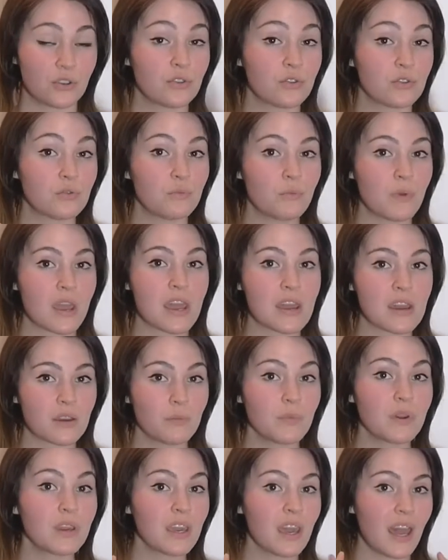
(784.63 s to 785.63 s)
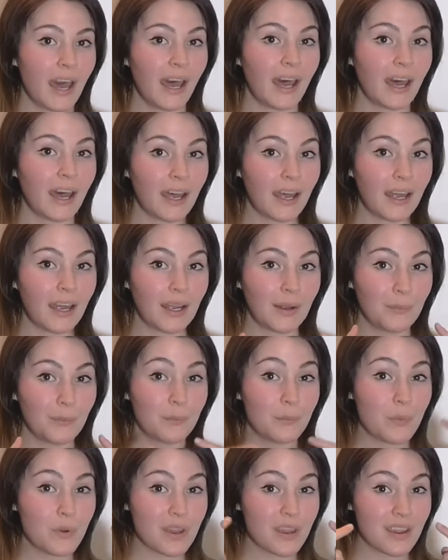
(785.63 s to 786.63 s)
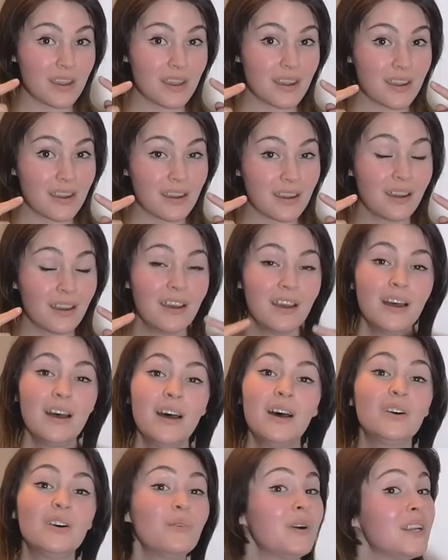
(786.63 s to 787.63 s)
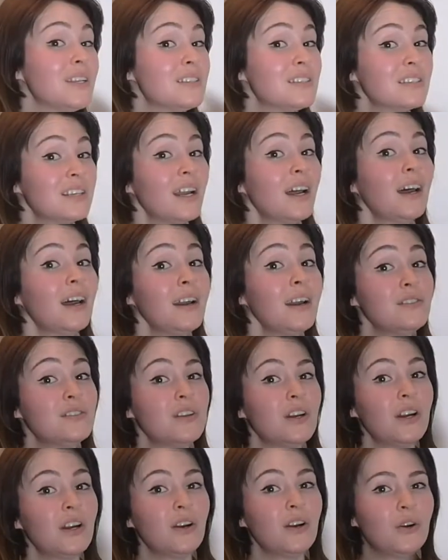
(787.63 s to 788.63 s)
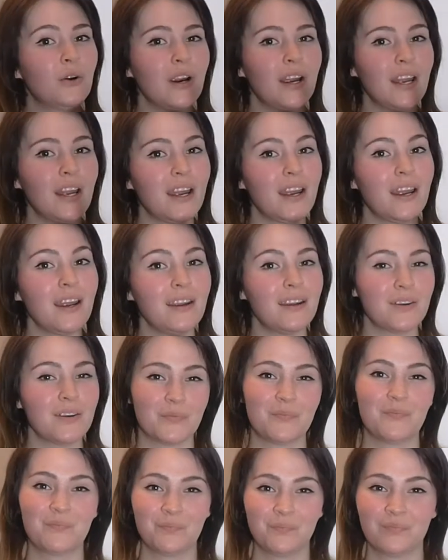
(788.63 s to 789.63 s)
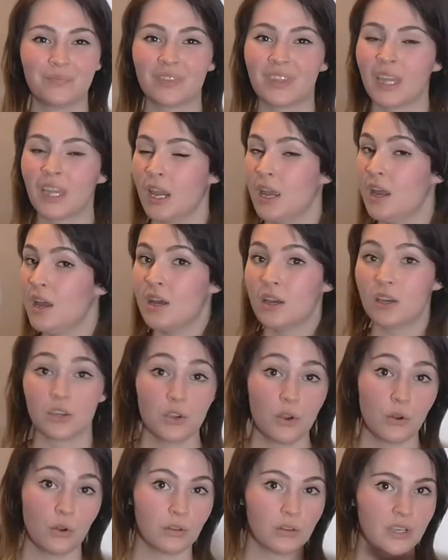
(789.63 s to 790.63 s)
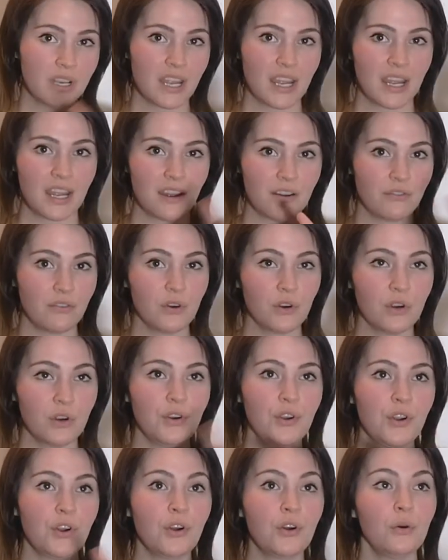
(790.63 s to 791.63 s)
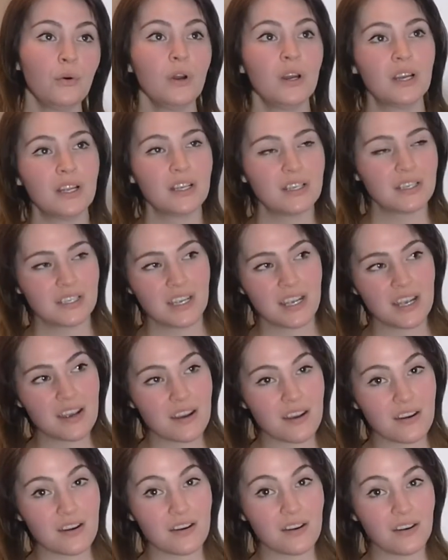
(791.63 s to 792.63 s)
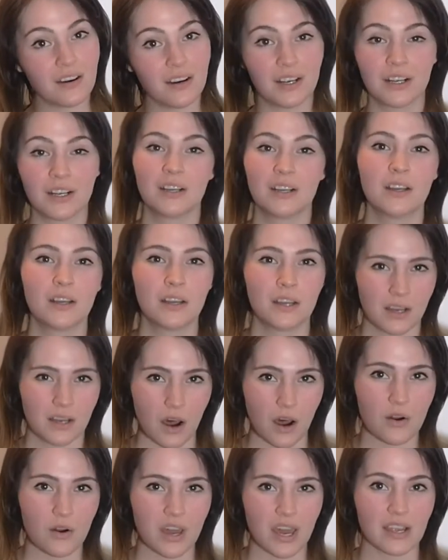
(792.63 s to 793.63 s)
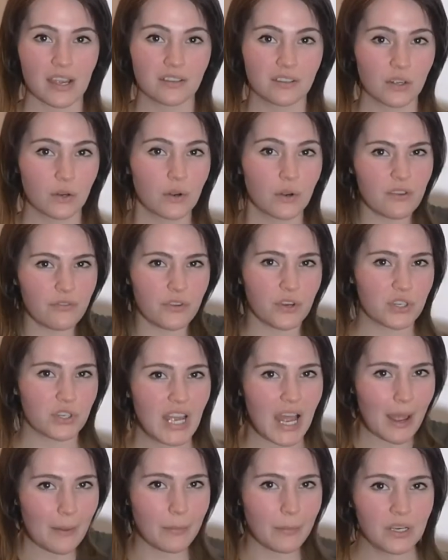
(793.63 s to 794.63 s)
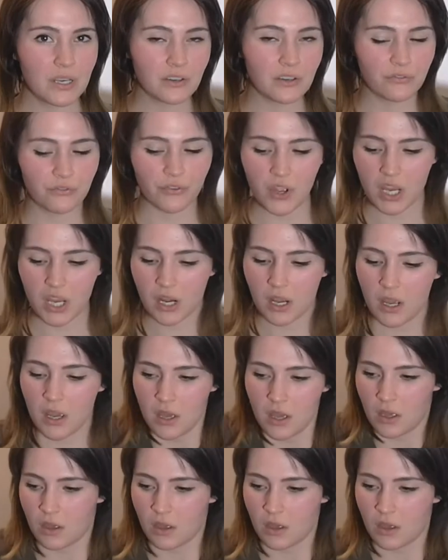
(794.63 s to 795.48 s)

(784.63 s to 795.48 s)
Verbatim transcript: You make me happy when skies are gray. You'll never know, dear. Okay, so if you're tapping your foot,